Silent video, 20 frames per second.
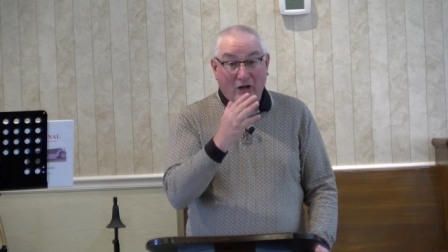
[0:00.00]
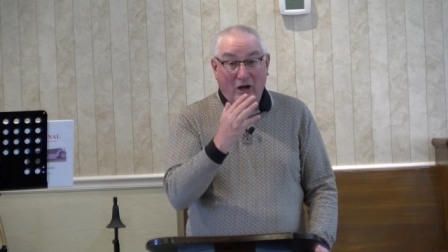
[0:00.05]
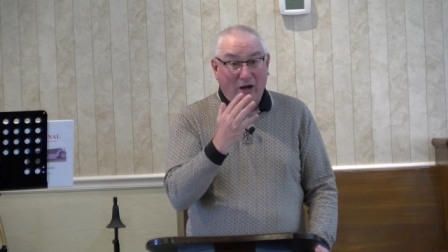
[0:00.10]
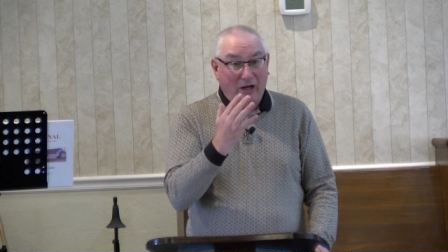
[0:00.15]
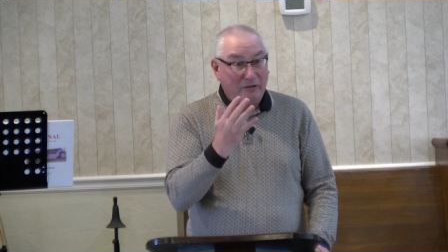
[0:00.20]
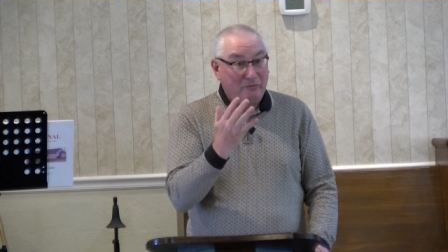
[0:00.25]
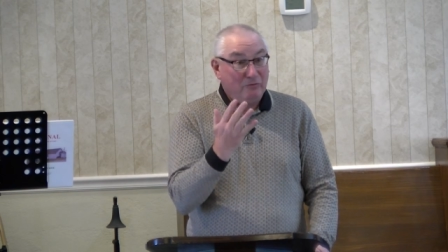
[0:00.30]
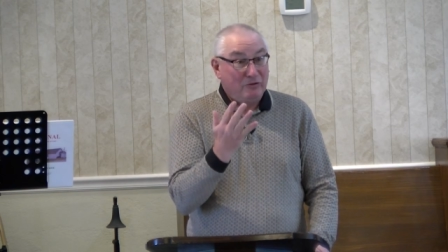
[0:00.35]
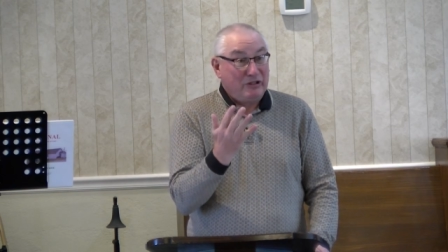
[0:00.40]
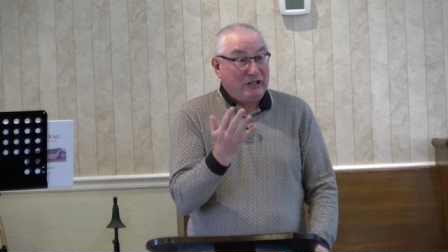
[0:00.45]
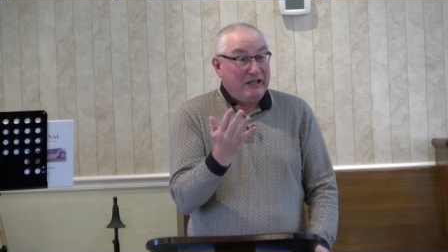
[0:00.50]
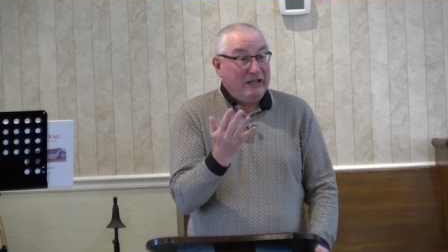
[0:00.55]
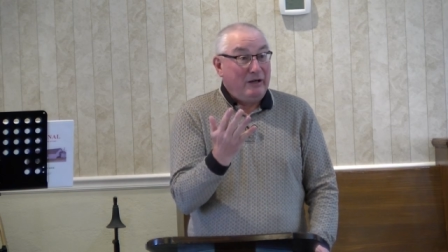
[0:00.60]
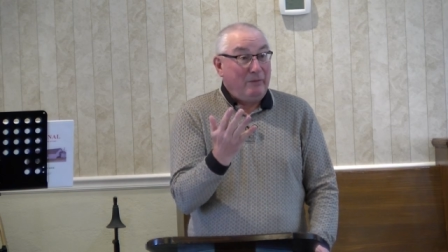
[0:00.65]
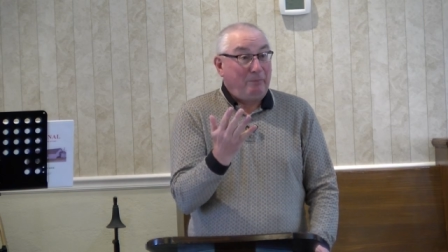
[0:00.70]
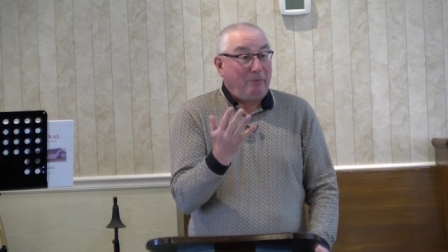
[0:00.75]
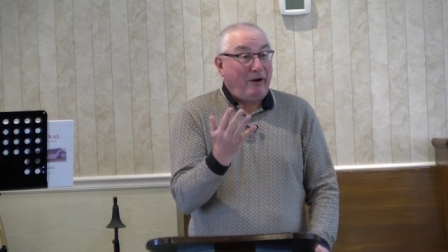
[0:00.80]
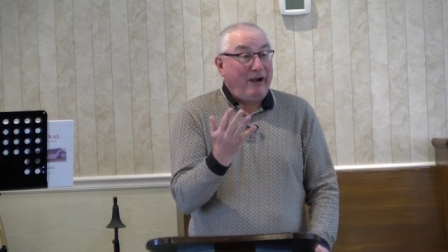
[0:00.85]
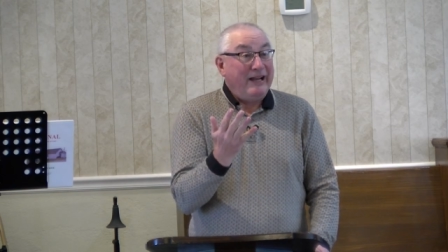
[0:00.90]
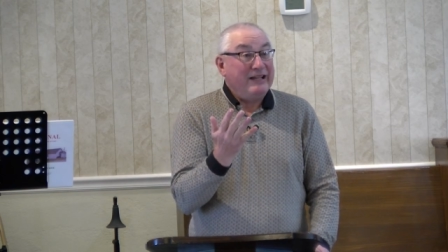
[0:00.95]
God was in
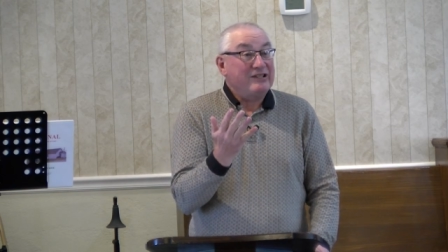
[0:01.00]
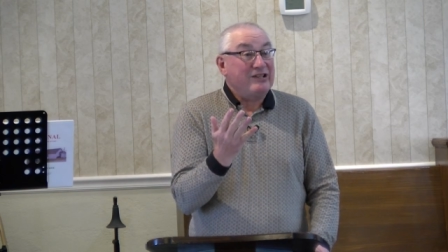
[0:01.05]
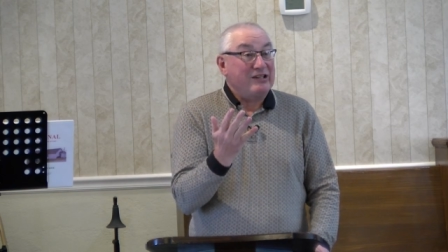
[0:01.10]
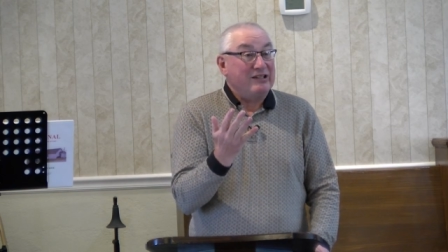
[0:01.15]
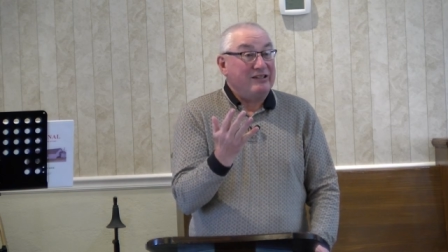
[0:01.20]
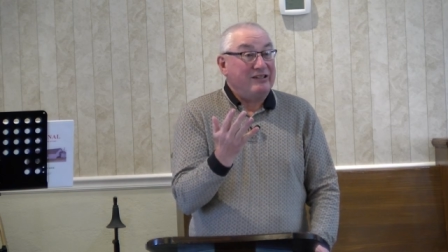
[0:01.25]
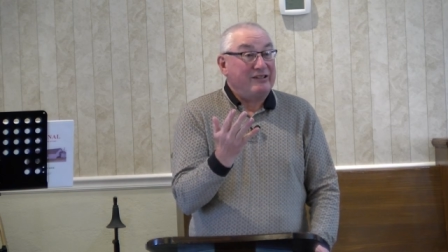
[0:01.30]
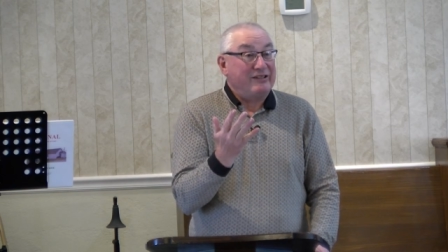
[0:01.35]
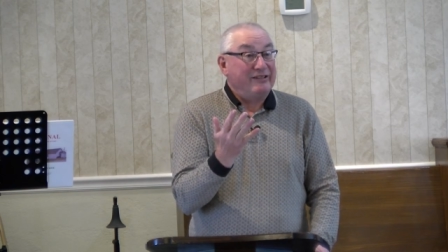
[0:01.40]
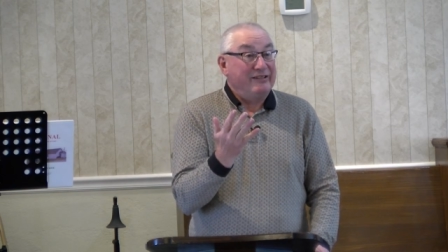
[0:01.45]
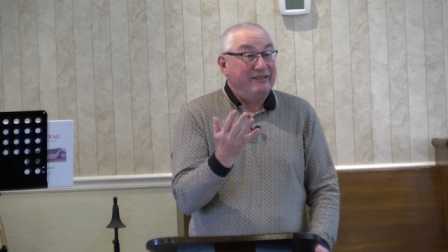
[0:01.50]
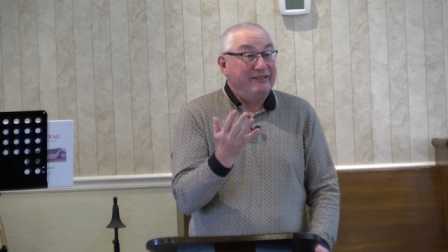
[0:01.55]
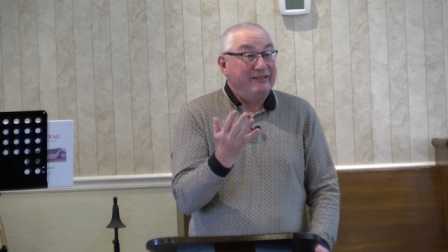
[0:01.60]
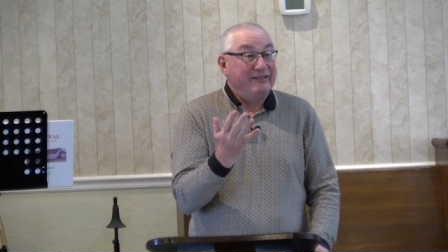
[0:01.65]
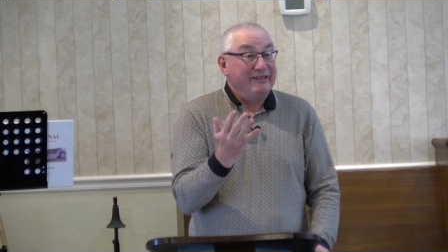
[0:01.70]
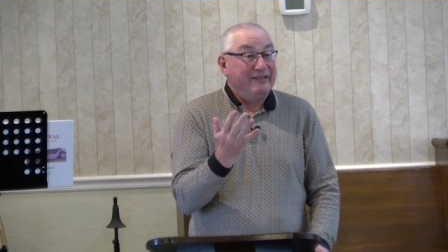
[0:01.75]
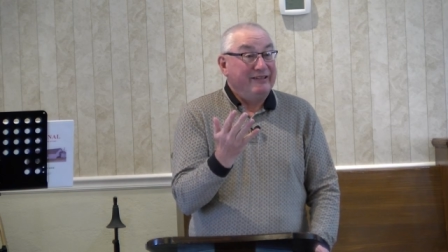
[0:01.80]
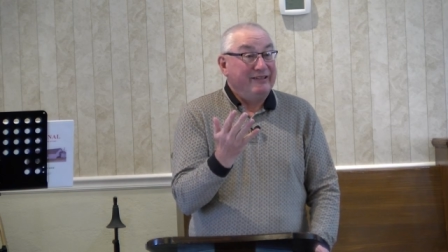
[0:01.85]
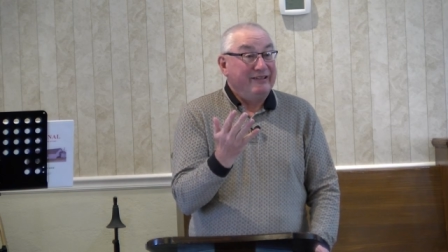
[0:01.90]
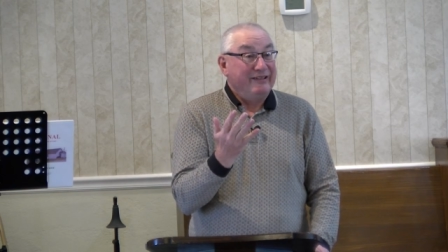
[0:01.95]
their presence
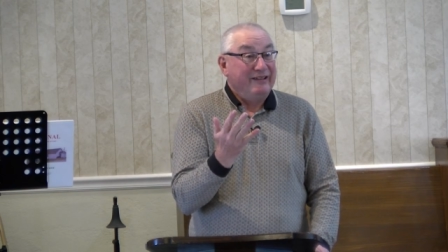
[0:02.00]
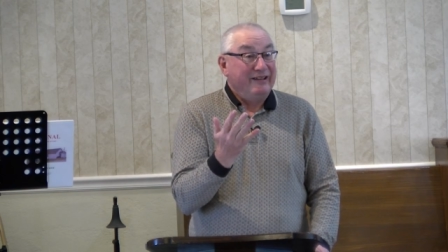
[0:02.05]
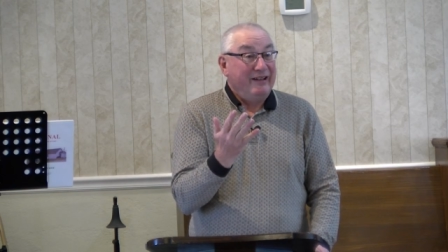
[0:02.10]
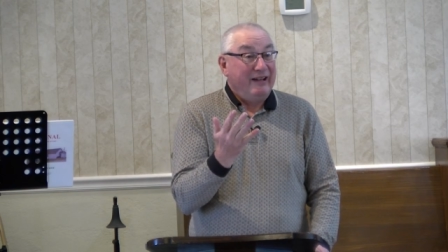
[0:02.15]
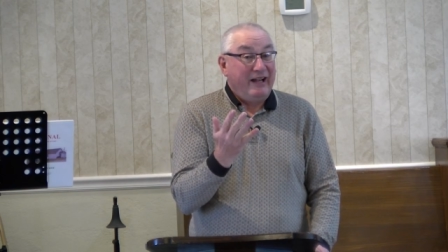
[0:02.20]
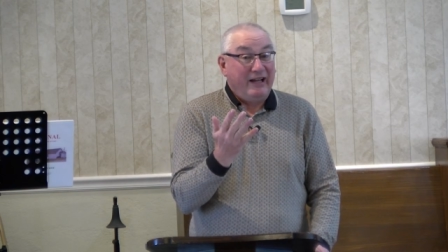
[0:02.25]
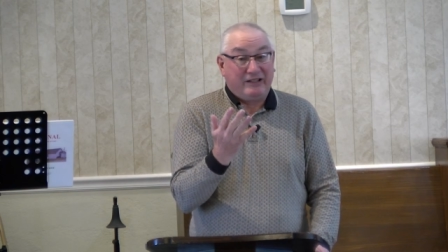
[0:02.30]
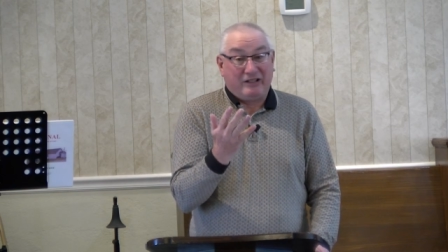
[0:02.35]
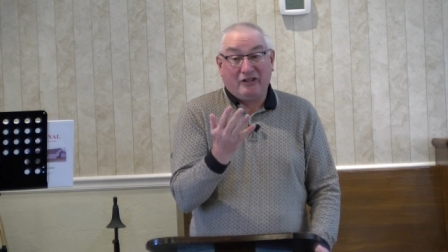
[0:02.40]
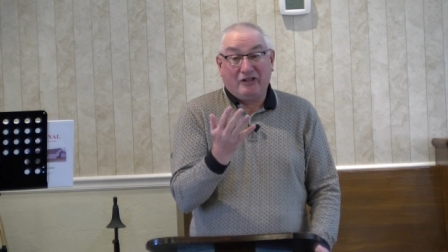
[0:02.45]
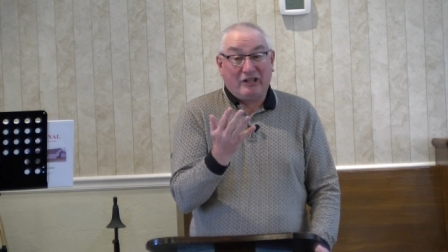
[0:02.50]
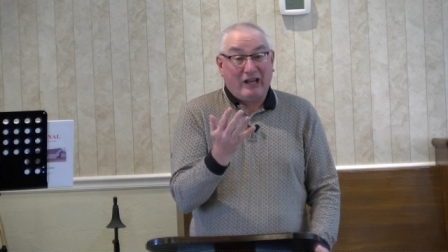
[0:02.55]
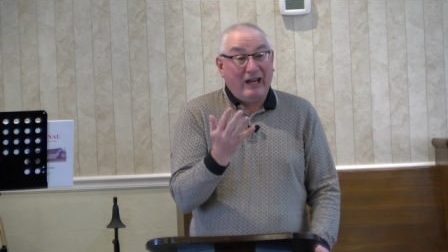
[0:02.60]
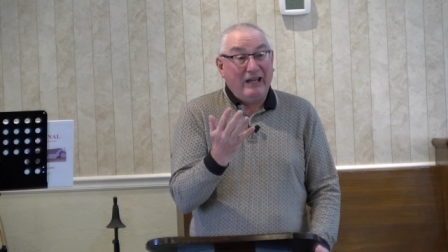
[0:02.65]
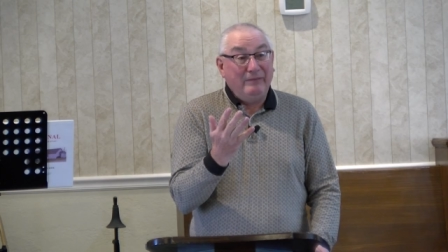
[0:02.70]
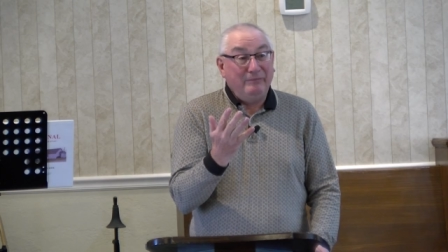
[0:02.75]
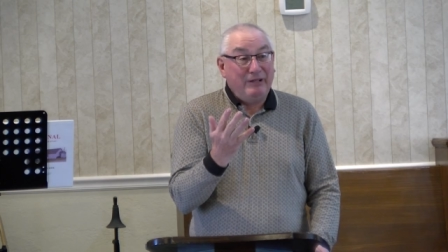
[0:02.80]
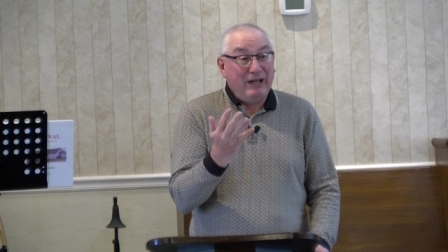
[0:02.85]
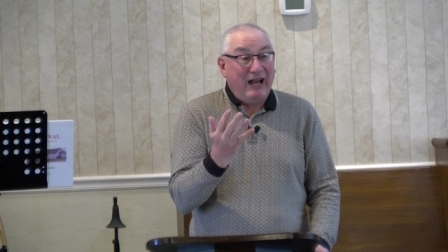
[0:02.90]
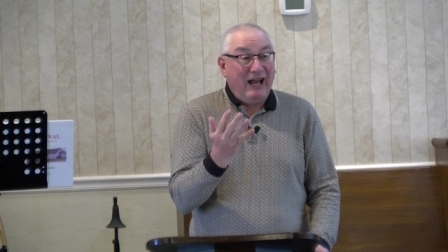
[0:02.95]
at the
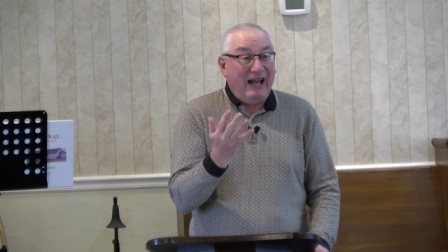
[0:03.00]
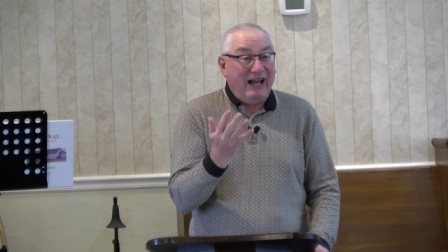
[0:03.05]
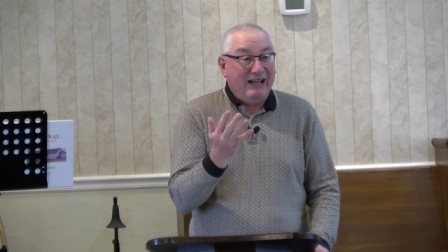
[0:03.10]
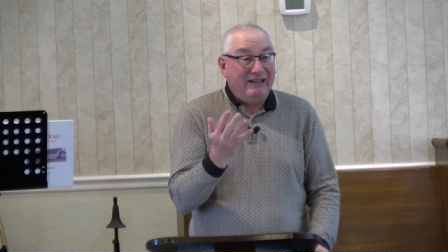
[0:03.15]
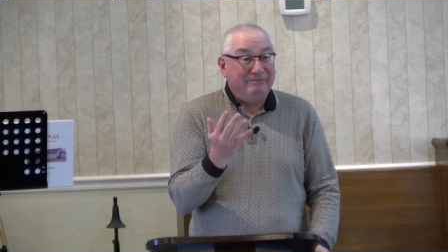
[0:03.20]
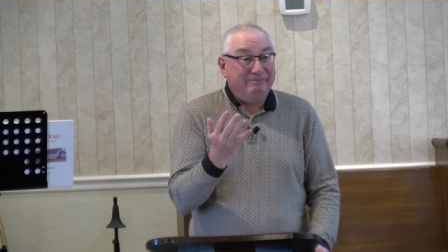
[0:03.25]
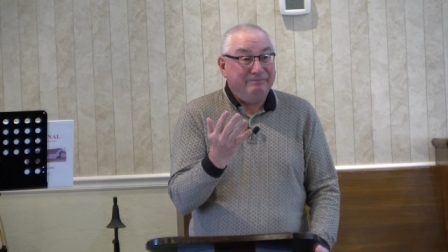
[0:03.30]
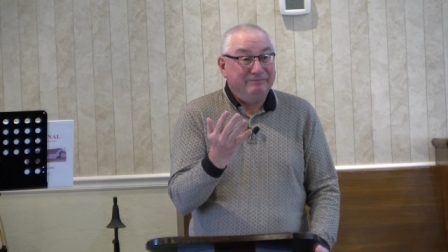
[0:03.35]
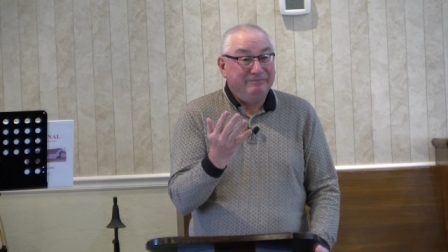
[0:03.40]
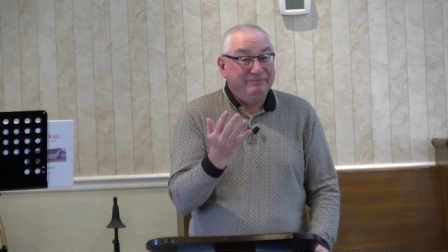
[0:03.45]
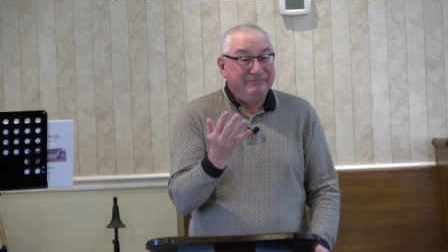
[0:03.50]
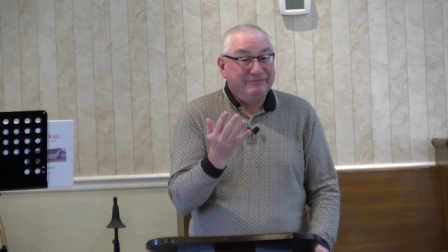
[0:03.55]
same time.